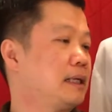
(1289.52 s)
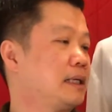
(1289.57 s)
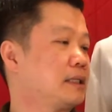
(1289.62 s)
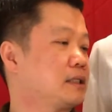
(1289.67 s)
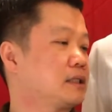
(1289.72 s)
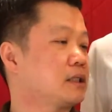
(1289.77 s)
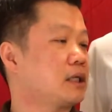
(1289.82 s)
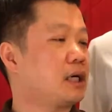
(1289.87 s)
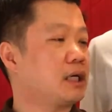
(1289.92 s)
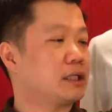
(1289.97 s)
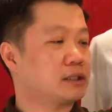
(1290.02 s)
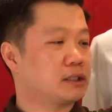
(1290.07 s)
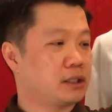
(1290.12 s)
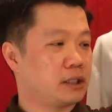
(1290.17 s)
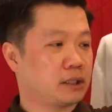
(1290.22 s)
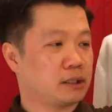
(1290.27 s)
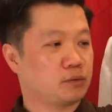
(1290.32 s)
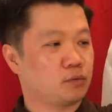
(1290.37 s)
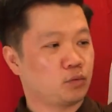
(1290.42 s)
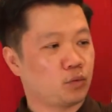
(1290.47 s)

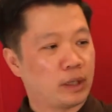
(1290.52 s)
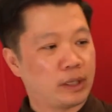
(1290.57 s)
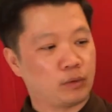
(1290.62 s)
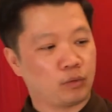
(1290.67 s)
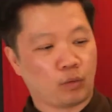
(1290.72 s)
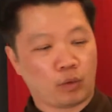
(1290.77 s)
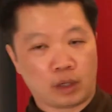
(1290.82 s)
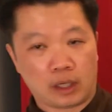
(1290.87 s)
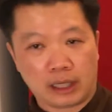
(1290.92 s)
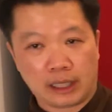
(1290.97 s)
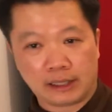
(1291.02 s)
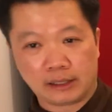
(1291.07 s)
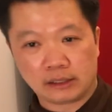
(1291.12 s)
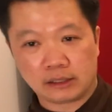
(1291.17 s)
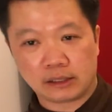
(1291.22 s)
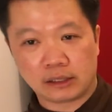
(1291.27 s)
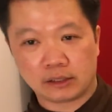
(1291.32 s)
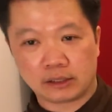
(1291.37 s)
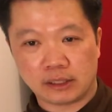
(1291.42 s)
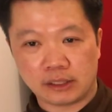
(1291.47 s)
aesthetic white wine.
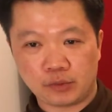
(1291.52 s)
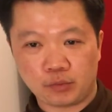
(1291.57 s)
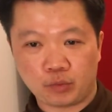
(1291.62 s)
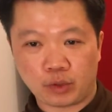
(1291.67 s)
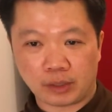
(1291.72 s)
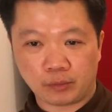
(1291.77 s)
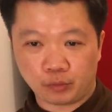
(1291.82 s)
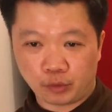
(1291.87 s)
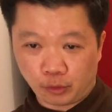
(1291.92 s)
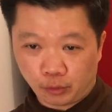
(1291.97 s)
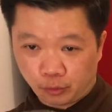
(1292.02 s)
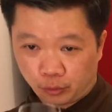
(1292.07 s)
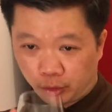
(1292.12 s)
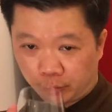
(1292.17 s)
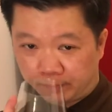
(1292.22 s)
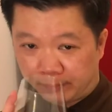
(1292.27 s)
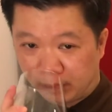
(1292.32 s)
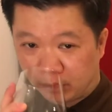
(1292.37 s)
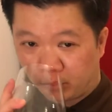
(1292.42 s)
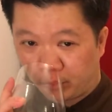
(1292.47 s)
So this is what we
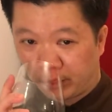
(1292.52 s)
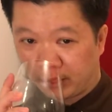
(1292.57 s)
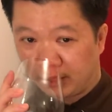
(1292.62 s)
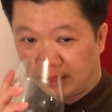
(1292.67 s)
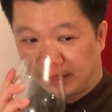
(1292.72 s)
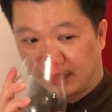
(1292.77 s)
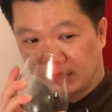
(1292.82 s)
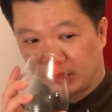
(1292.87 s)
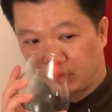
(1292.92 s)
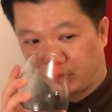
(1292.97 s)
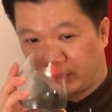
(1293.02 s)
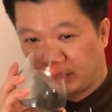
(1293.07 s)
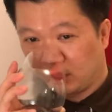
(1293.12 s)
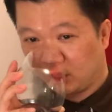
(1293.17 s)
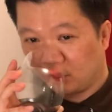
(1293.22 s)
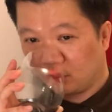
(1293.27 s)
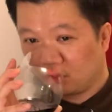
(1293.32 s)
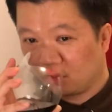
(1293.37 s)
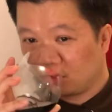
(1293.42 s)
will be drinking next week.